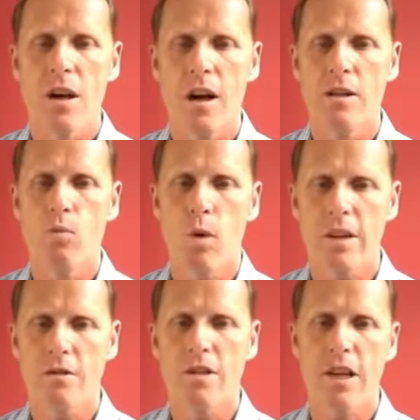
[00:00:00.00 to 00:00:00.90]
and one
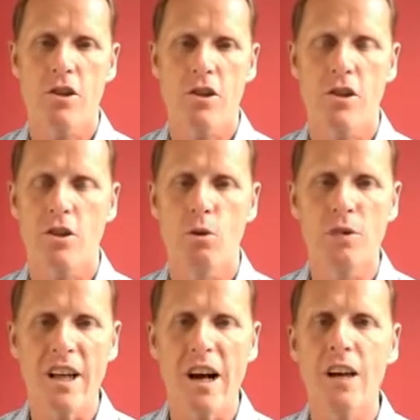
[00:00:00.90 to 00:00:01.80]
of those sections is called
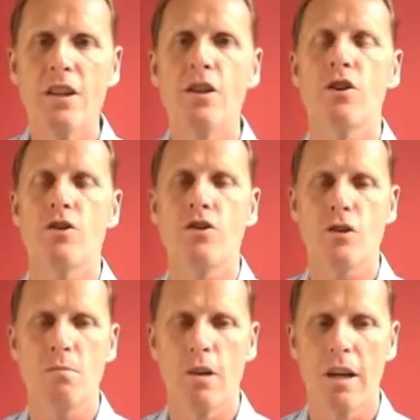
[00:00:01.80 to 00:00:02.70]
the
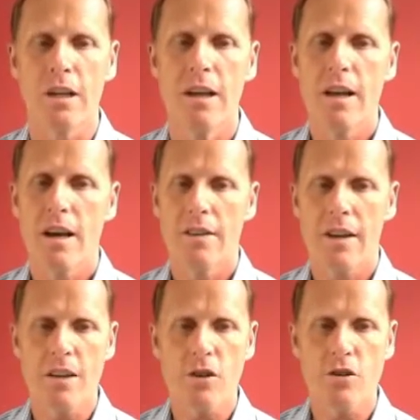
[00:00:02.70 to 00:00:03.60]
unconscious mind. And the
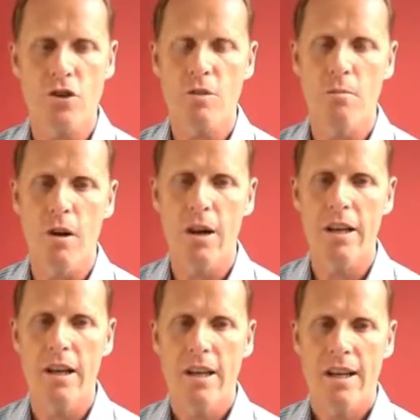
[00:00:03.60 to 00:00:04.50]
unconscious
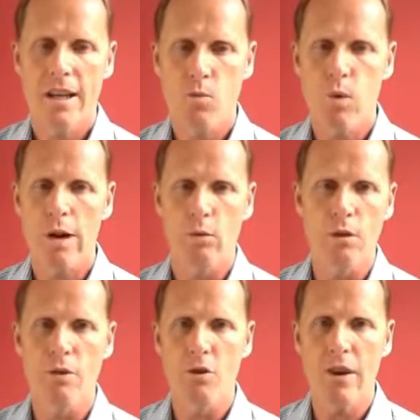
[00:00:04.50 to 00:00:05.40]
mind is where
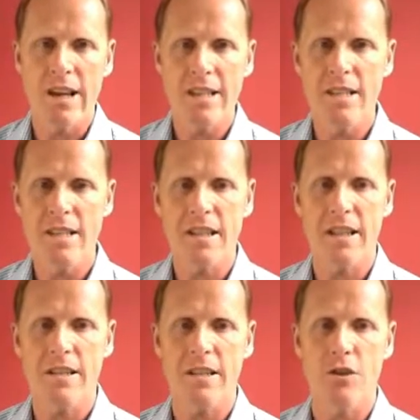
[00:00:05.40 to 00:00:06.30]
all of your
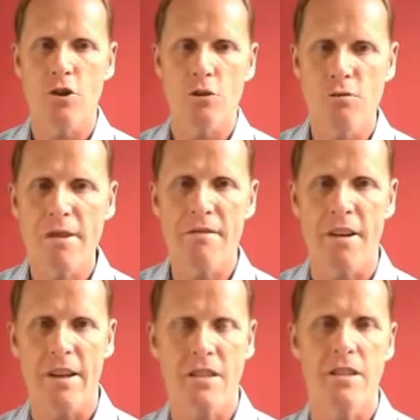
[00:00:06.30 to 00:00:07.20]
instincts and your
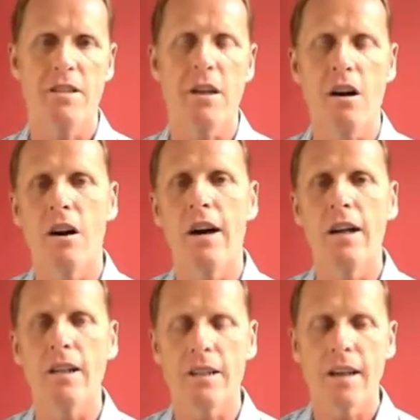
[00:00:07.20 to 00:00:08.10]
reflexes are
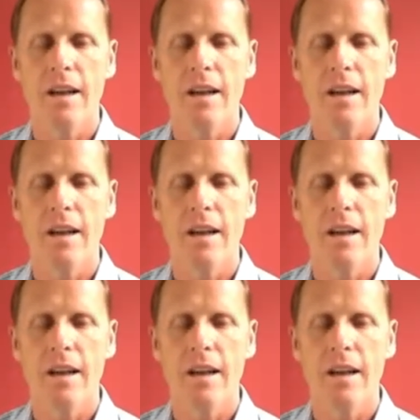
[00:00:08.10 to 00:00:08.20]
held.